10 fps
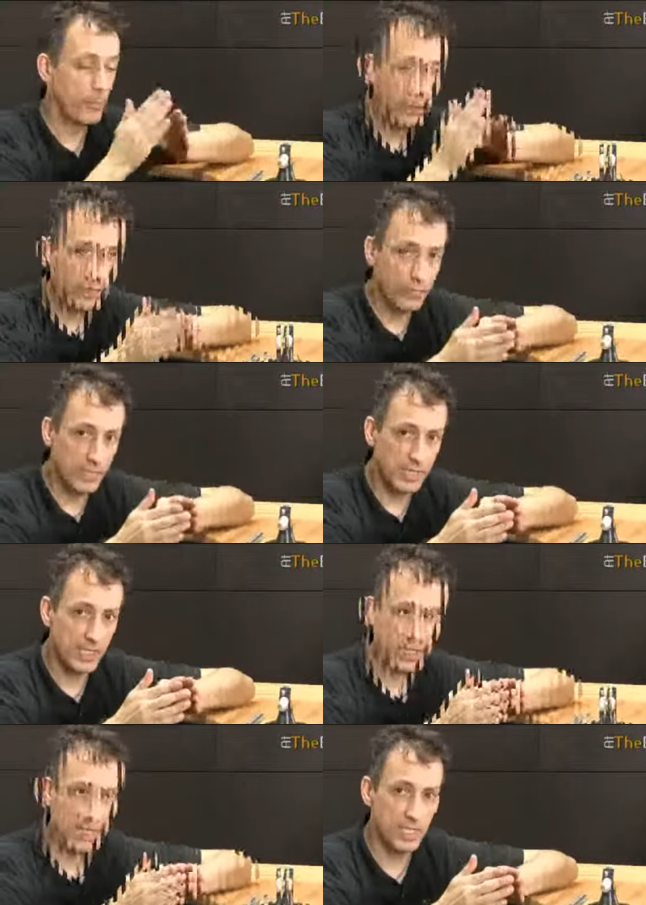perfectly
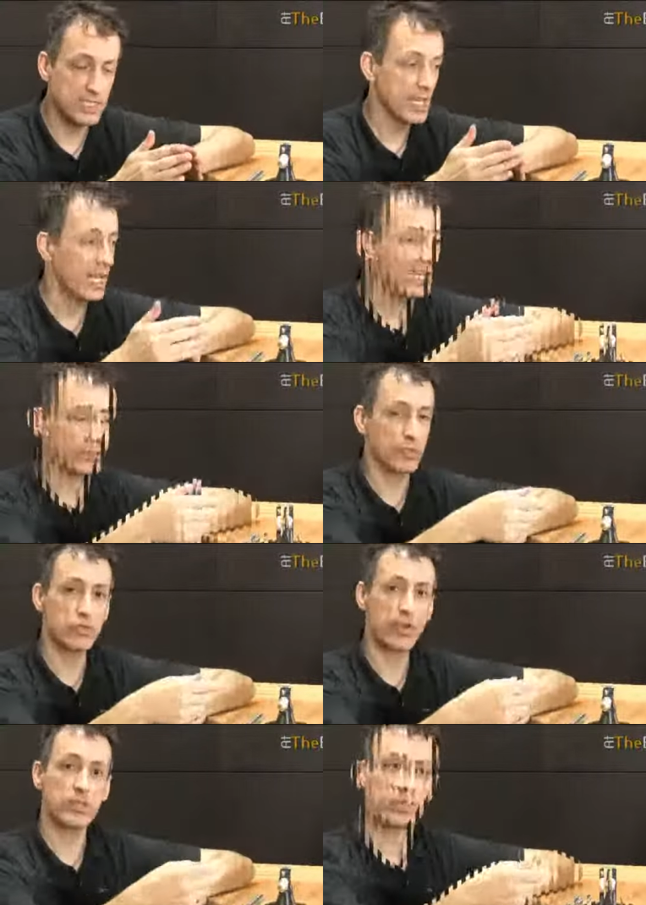aligned, and it'll
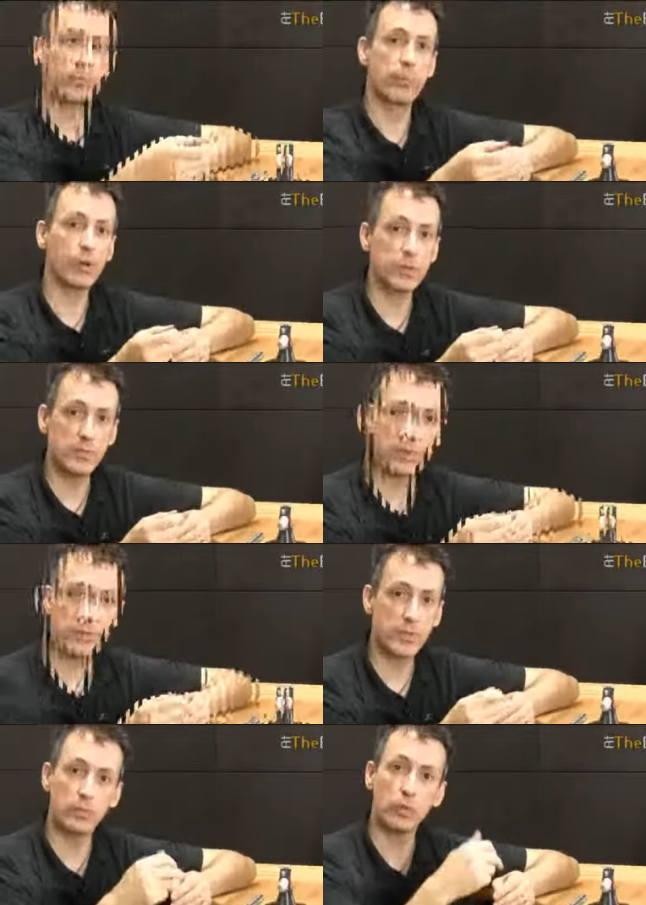stretch the bottom of the
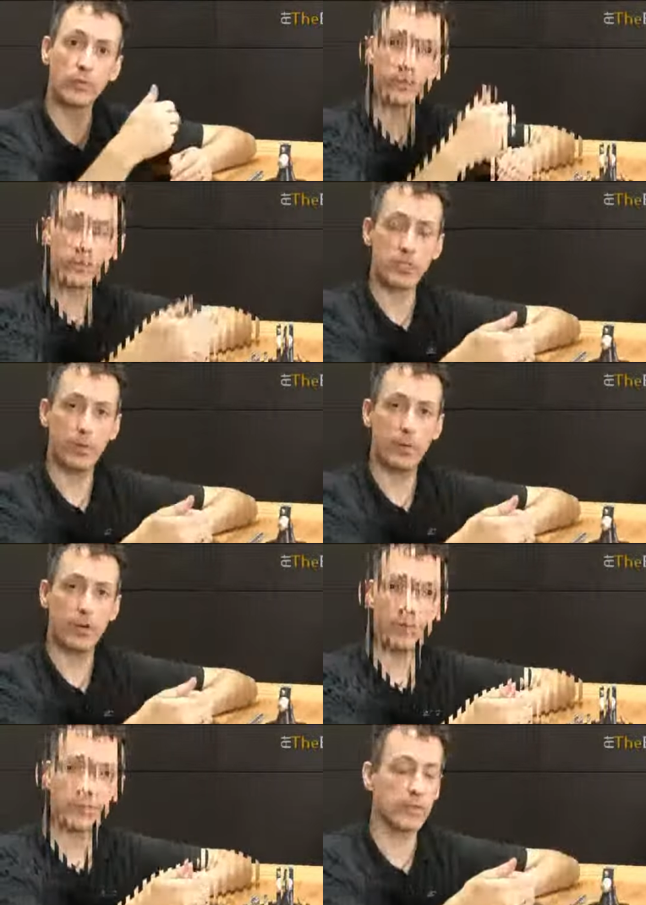ring more than the top
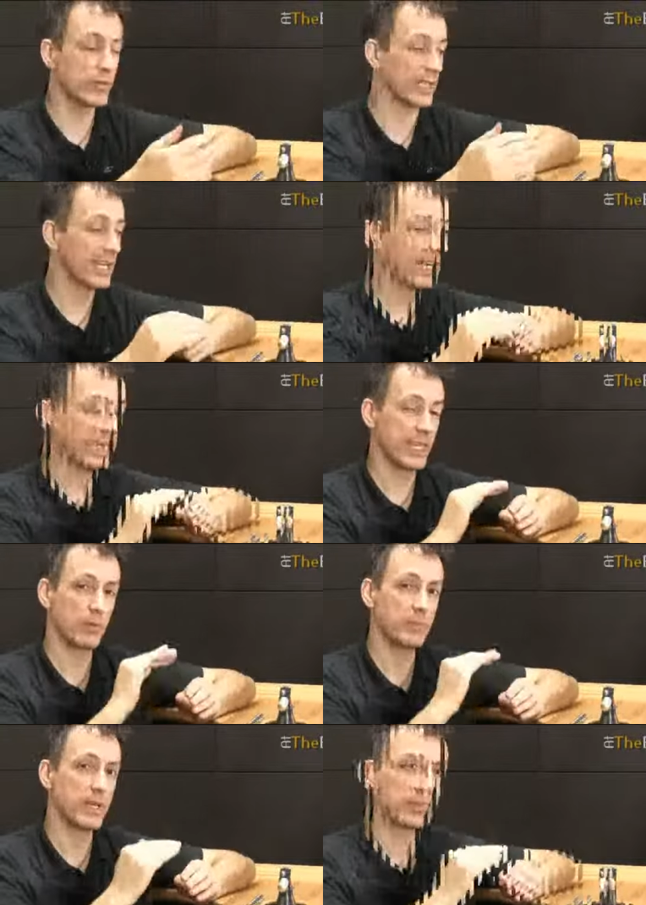half of the ring, and that
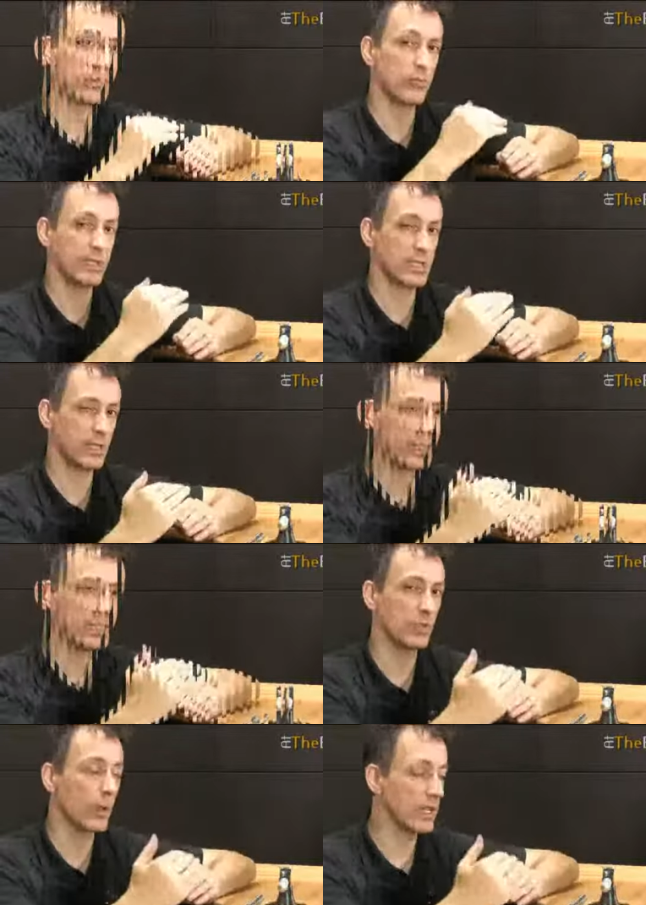would make the ring
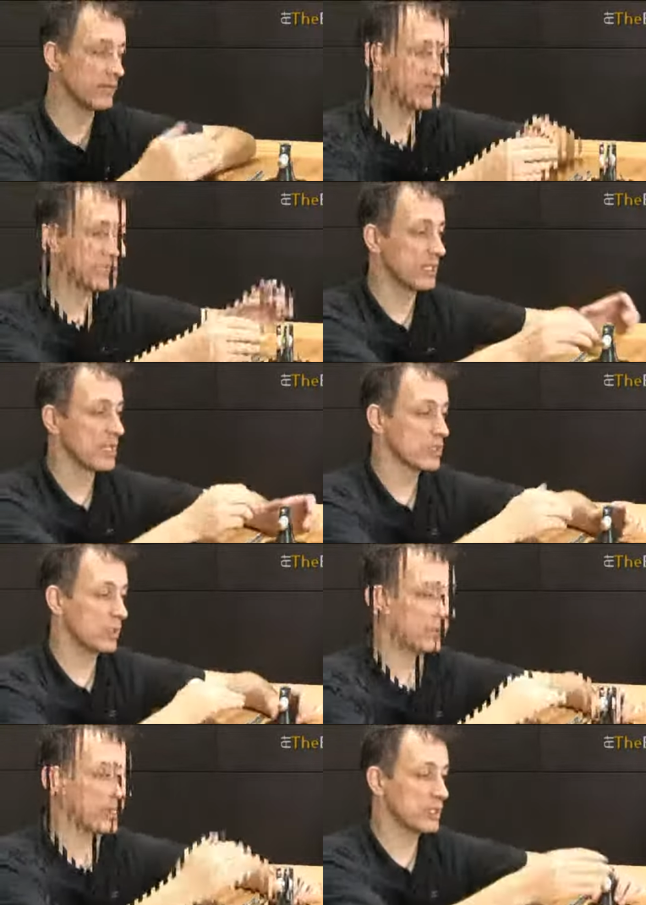slightly wavy.
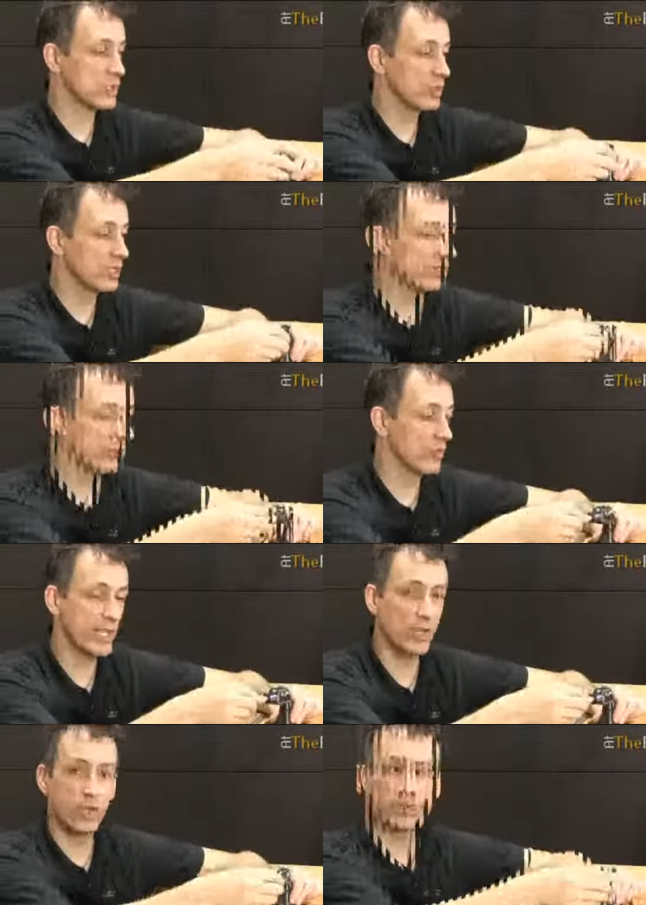So by turning the
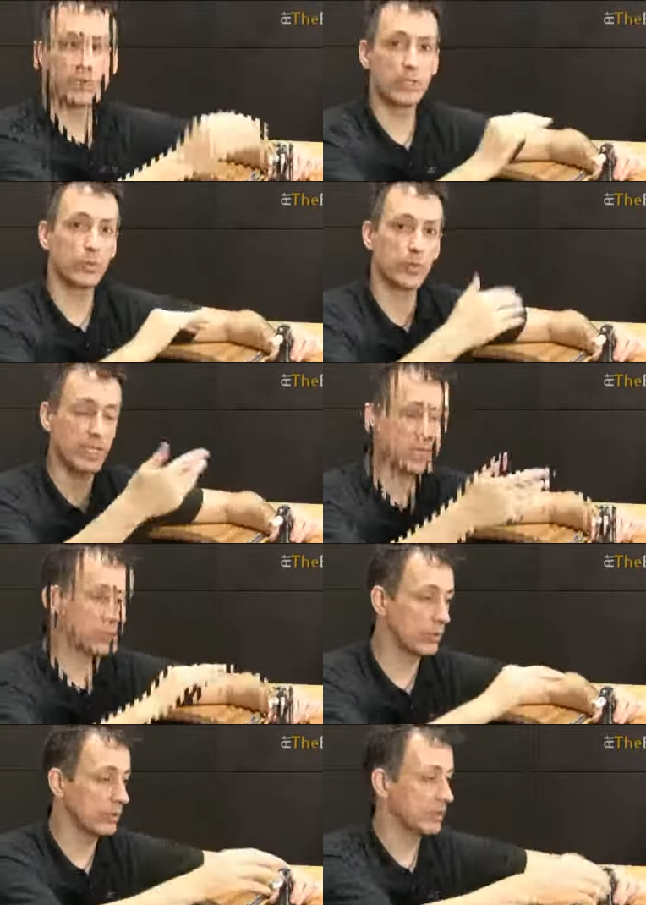ring over, you'll
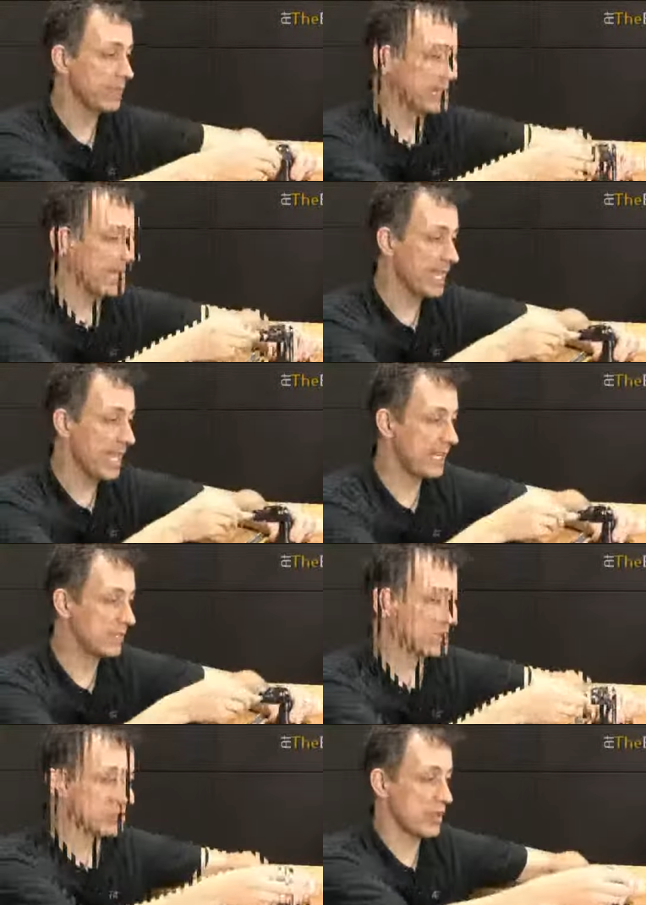equal any
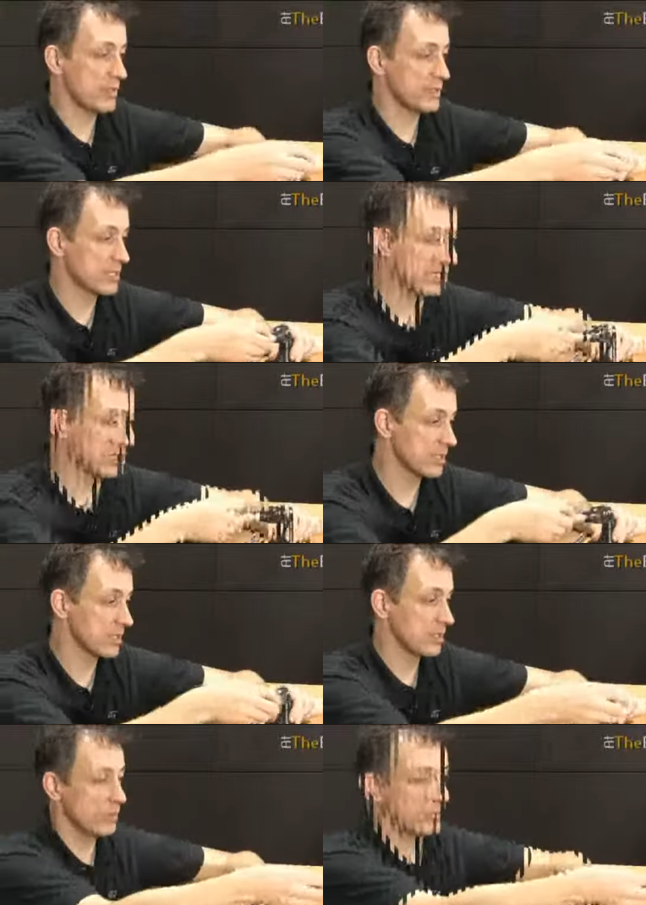discrepancies
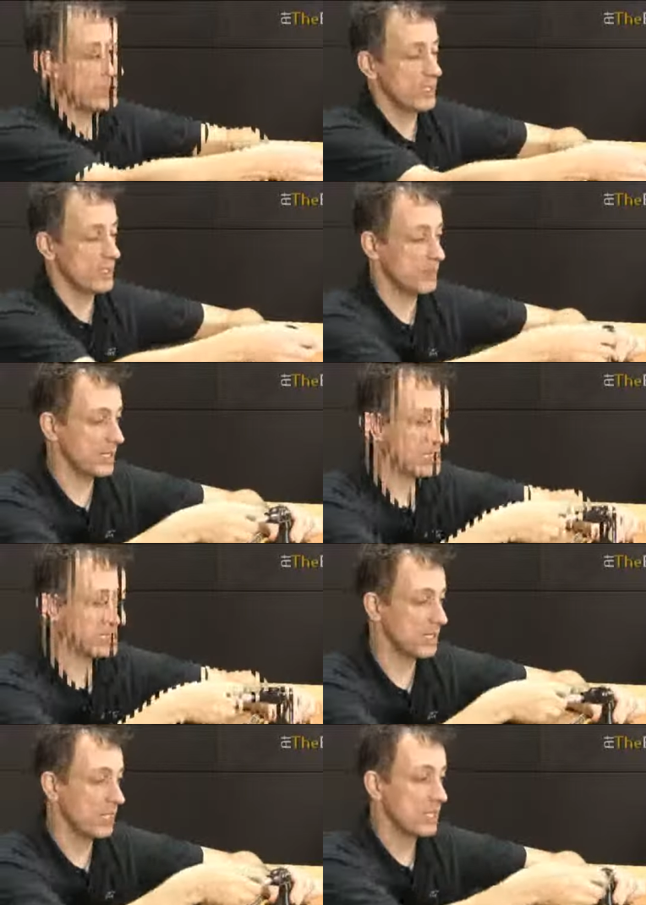within the
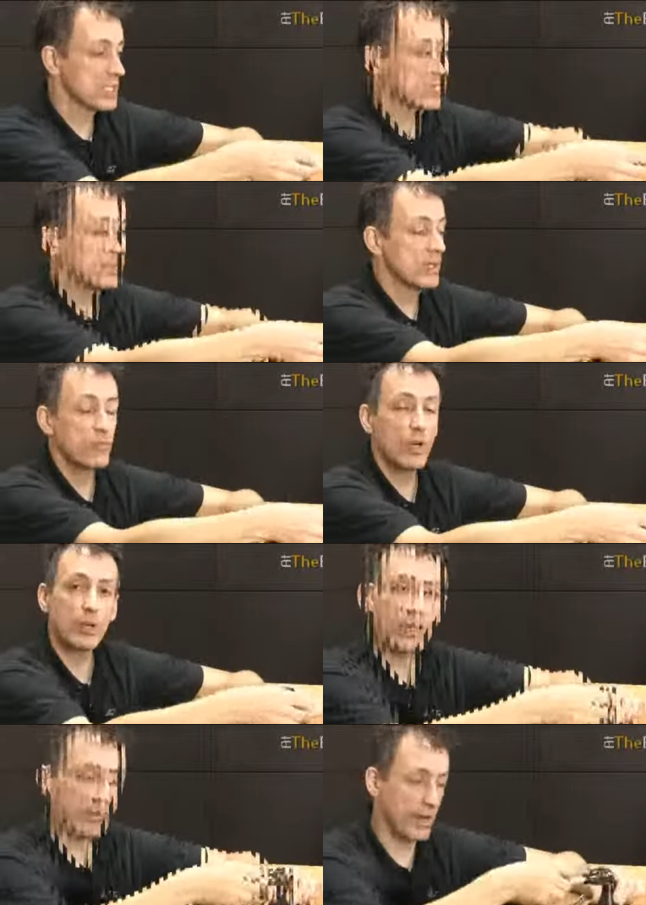piece. Simply
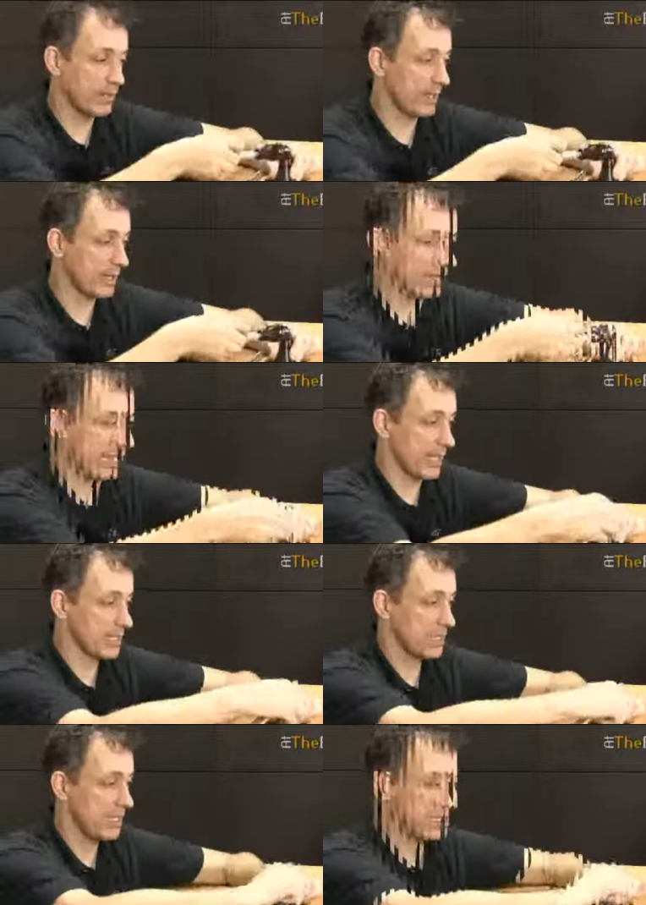roll it around like that,